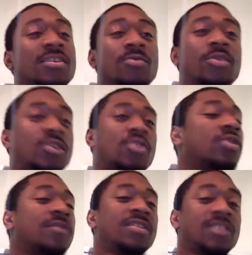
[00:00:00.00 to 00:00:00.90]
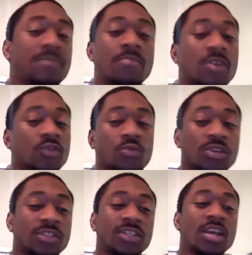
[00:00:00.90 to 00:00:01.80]
could have easily been much worse
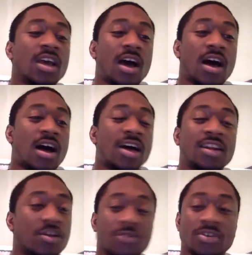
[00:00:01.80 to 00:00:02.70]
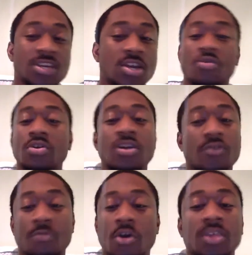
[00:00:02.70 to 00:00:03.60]
in another year or another
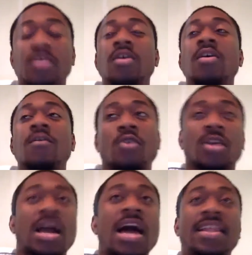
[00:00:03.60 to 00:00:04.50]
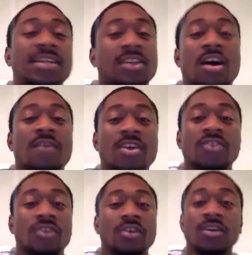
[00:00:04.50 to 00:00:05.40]
market for a guy like Todd Frazier.
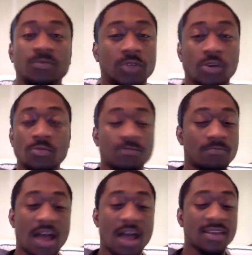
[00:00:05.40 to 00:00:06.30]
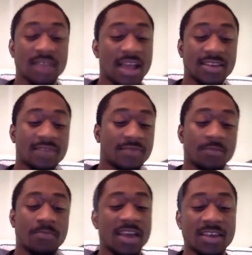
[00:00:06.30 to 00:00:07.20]
So I give
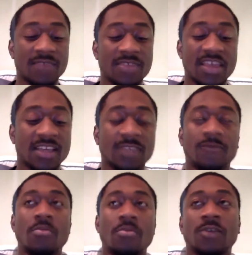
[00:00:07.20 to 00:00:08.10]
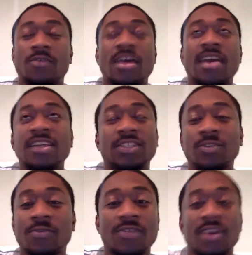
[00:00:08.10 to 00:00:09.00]
the Yankees full marks for that, and I still
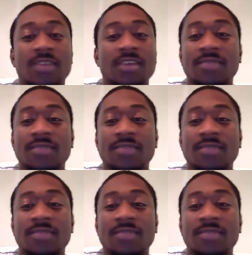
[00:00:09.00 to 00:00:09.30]
think they can still